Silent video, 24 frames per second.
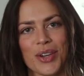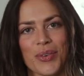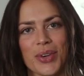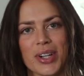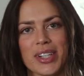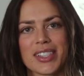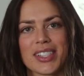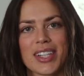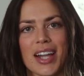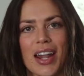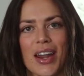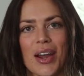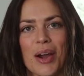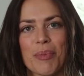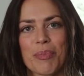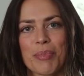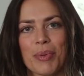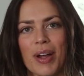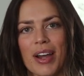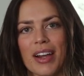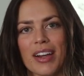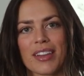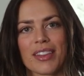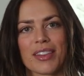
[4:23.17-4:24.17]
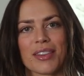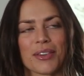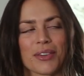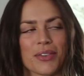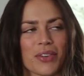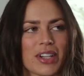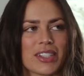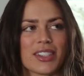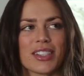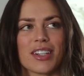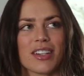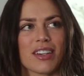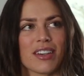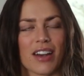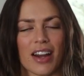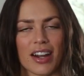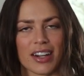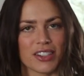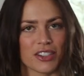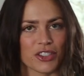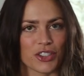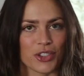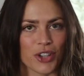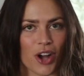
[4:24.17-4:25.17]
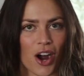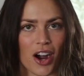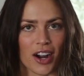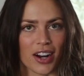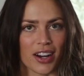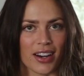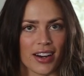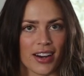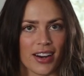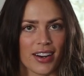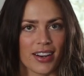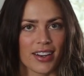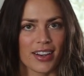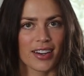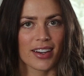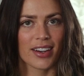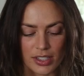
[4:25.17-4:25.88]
We stayed up like the rest of the night just talking.